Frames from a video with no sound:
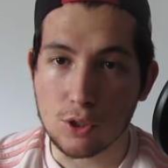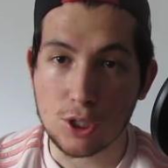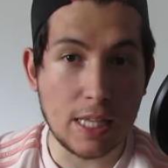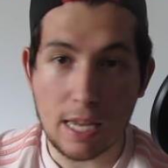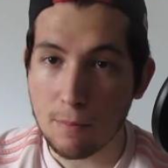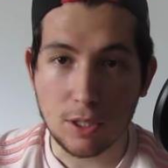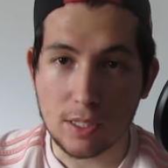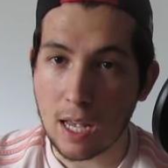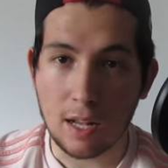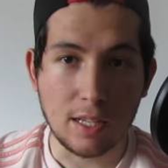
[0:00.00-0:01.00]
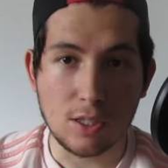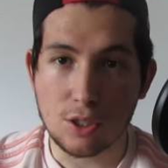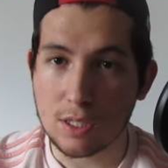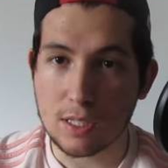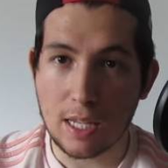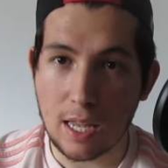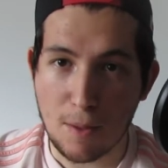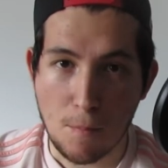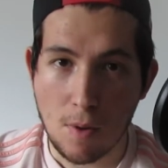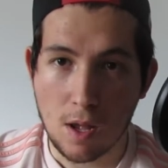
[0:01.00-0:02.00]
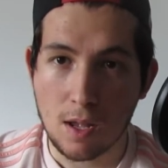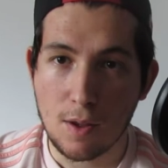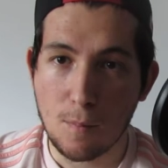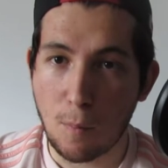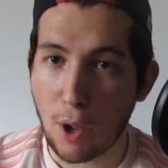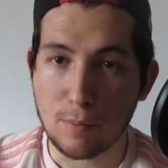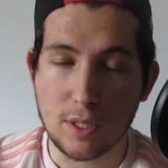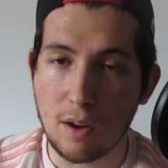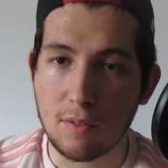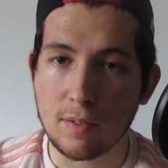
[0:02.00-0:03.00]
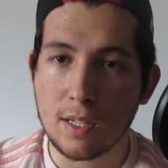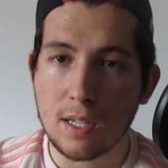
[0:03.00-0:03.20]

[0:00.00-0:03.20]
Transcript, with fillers: just him on his own, and it's just him by himself.